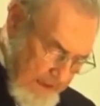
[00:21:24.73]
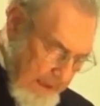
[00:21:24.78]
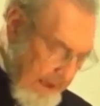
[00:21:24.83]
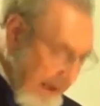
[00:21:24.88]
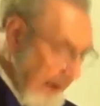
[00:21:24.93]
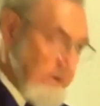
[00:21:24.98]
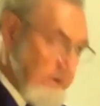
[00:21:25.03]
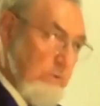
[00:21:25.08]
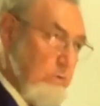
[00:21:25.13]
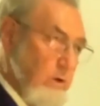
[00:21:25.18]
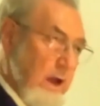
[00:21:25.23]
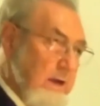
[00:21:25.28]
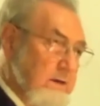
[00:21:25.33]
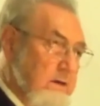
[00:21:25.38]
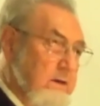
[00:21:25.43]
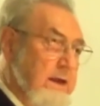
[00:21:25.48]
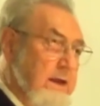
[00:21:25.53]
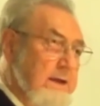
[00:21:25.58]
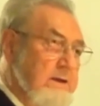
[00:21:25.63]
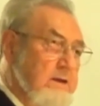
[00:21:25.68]
I do not
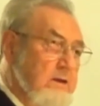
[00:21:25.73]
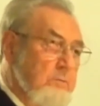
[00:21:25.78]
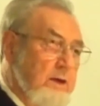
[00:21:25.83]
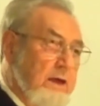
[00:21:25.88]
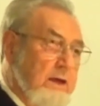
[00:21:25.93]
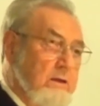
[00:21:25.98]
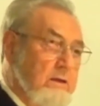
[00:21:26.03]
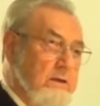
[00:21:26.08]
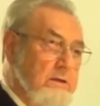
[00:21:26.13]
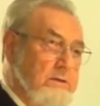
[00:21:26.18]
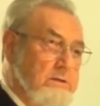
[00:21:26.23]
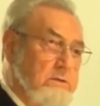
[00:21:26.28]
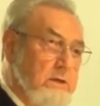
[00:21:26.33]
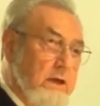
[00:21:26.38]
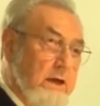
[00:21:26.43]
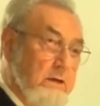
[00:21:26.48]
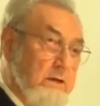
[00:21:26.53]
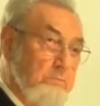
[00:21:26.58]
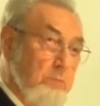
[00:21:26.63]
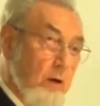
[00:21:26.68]
intend to make this
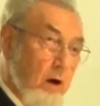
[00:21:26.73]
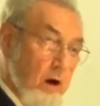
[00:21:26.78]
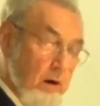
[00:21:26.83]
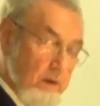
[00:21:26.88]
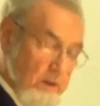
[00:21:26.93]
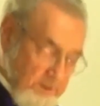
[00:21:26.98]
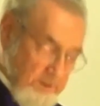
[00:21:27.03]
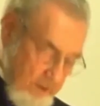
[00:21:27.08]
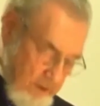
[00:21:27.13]
a partisan